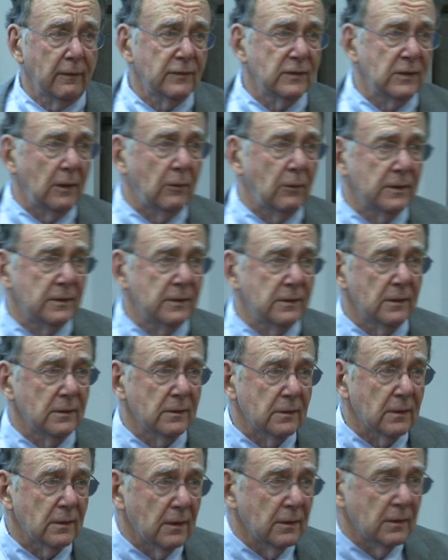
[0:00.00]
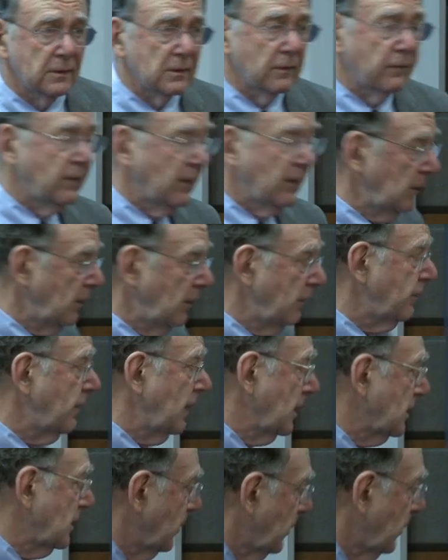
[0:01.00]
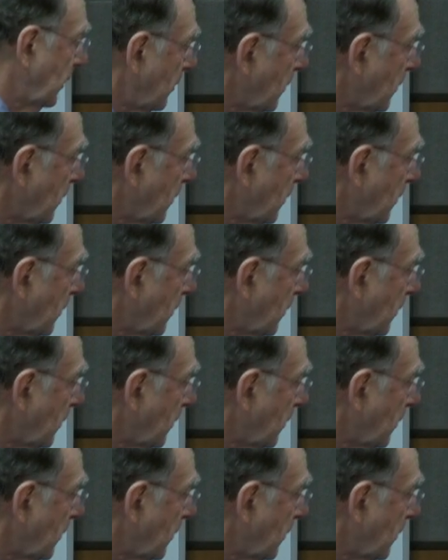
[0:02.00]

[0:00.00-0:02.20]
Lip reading: of sequences, and it's a fairly flexible